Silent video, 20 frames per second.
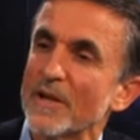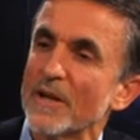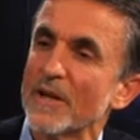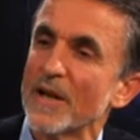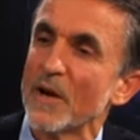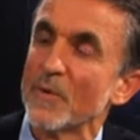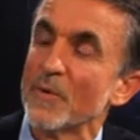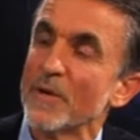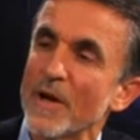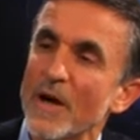
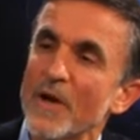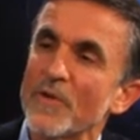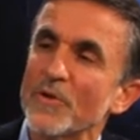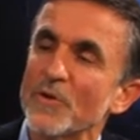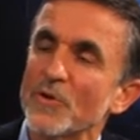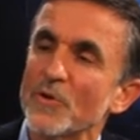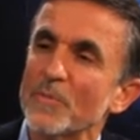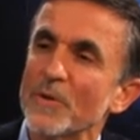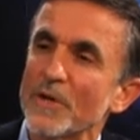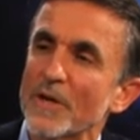Now, we know that
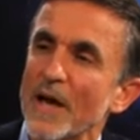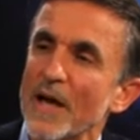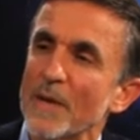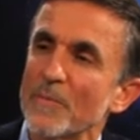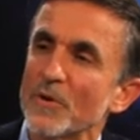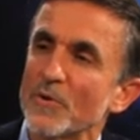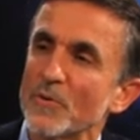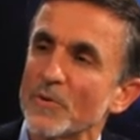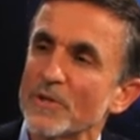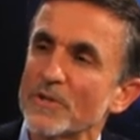you became
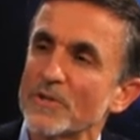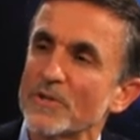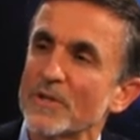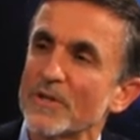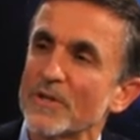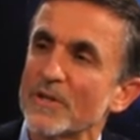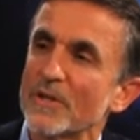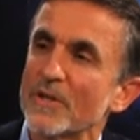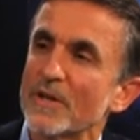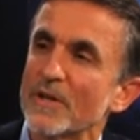a
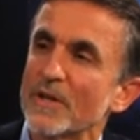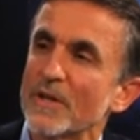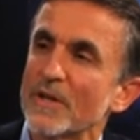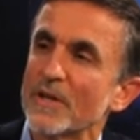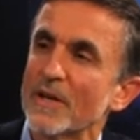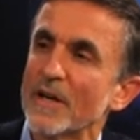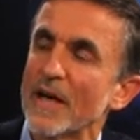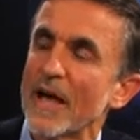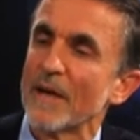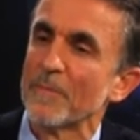Christian,
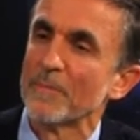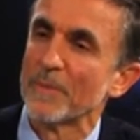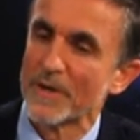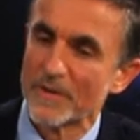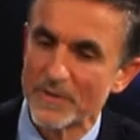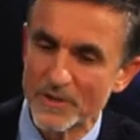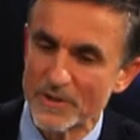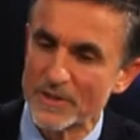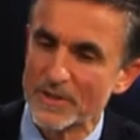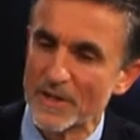but at
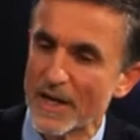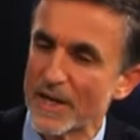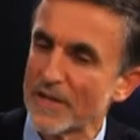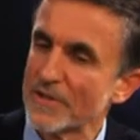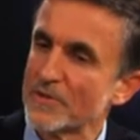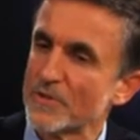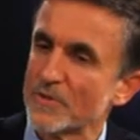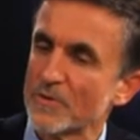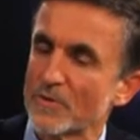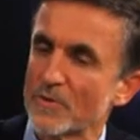this
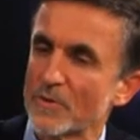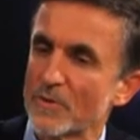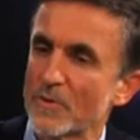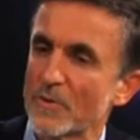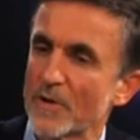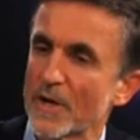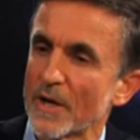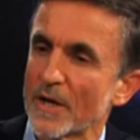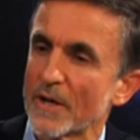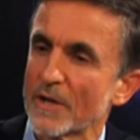stage
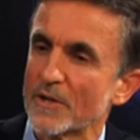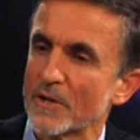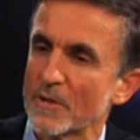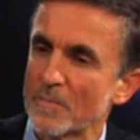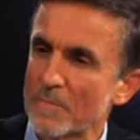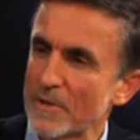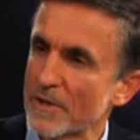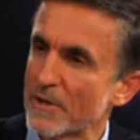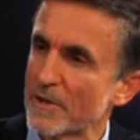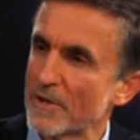
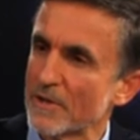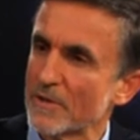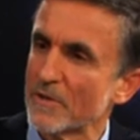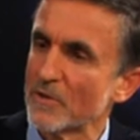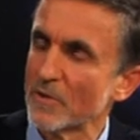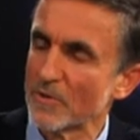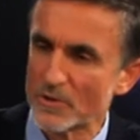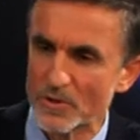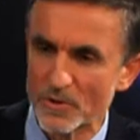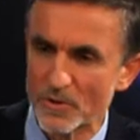
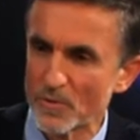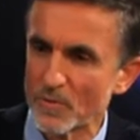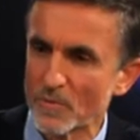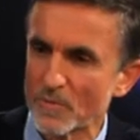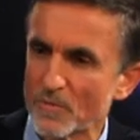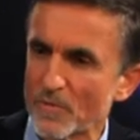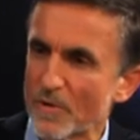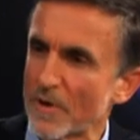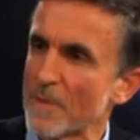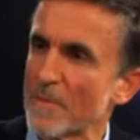you're still
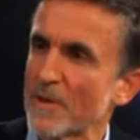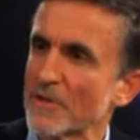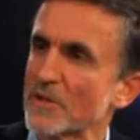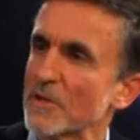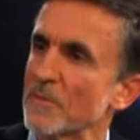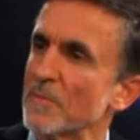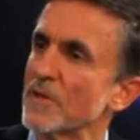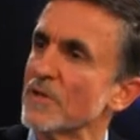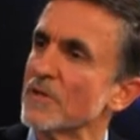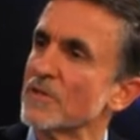very much
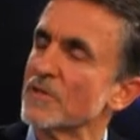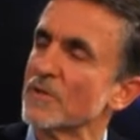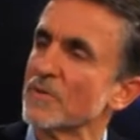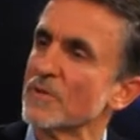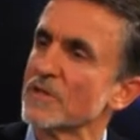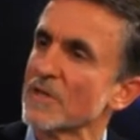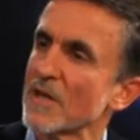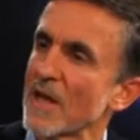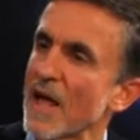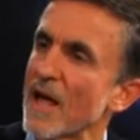committed to
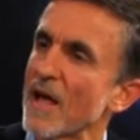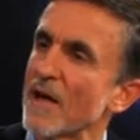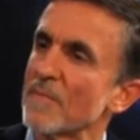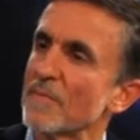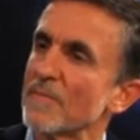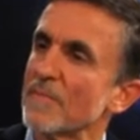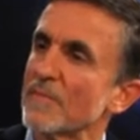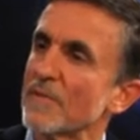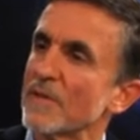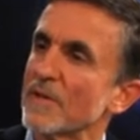
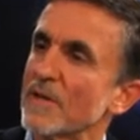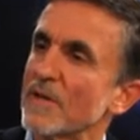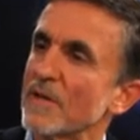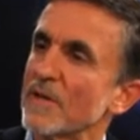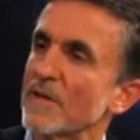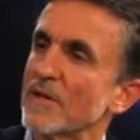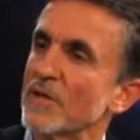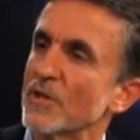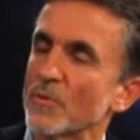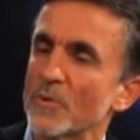Islam,
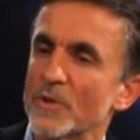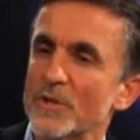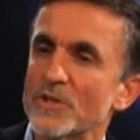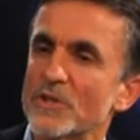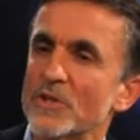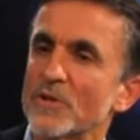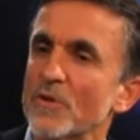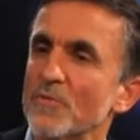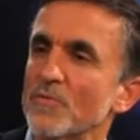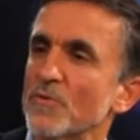the
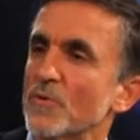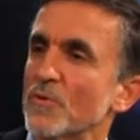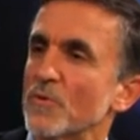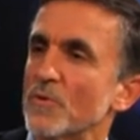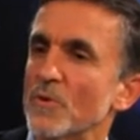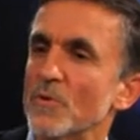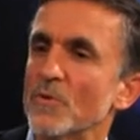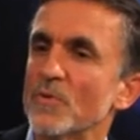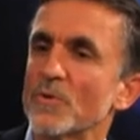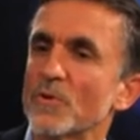religion of your
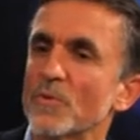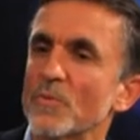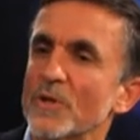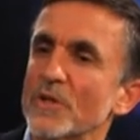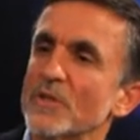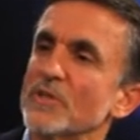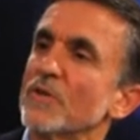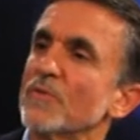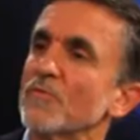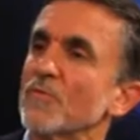youth, the
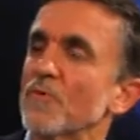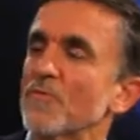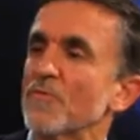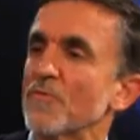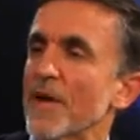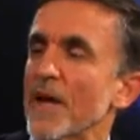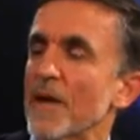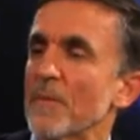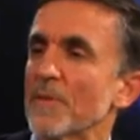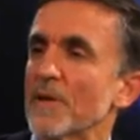religion of your
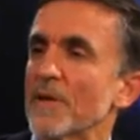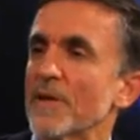family.